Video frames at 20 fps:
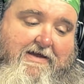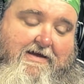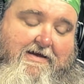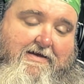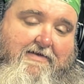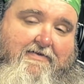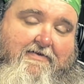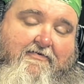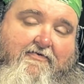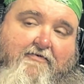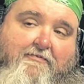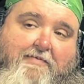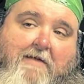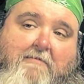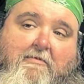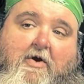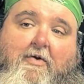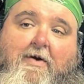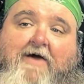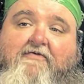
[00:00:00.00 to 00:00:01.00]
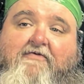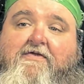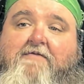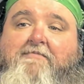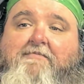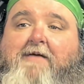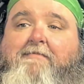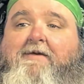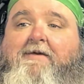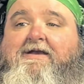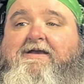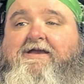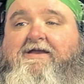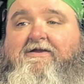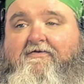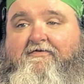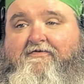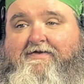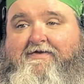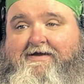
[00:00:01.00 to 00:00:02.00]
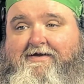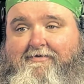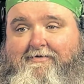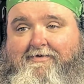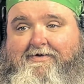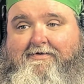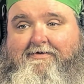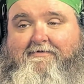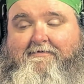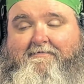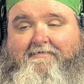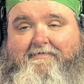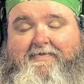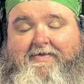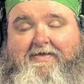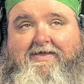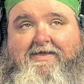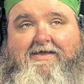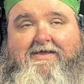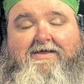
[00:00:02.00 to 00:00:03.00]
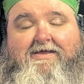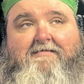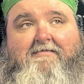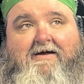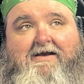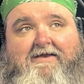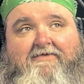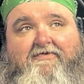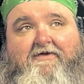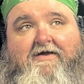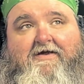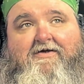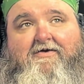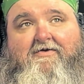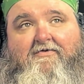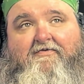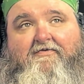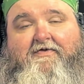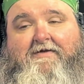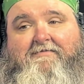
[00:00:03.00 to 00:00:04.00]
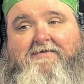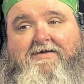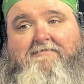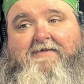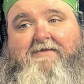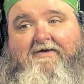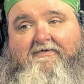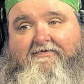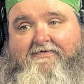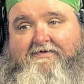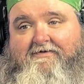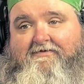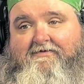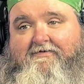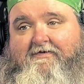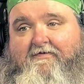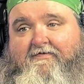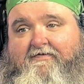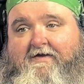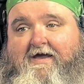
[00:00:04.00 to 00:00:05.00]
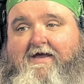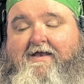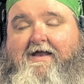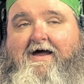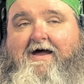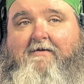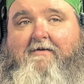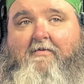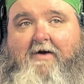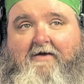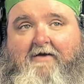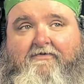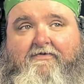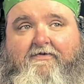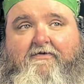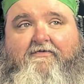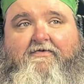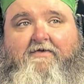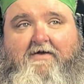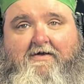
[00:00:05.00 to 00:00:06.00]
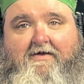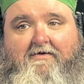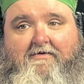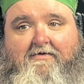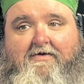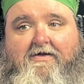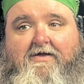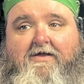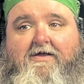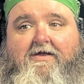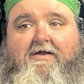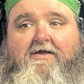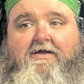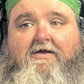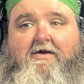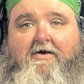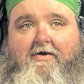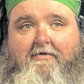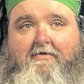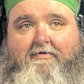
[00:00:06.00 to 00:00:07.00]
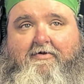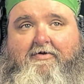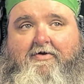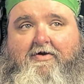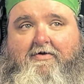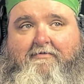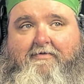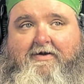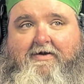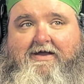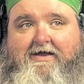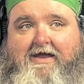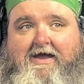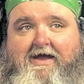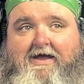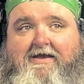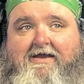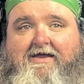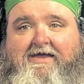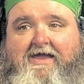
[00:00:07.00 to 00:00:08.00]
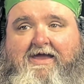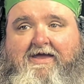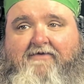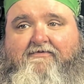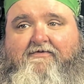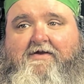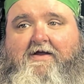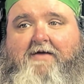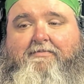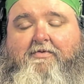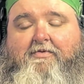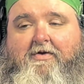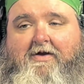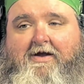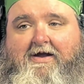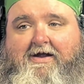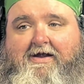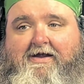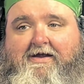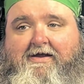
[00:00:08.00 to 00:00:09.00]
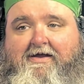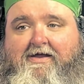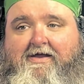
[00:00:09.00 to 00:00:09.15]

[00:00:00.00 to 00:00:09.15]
This has been requested by my niece Ariel. My niece Ariel sent me a message and said, I watched this song over and over again and can't stop crying.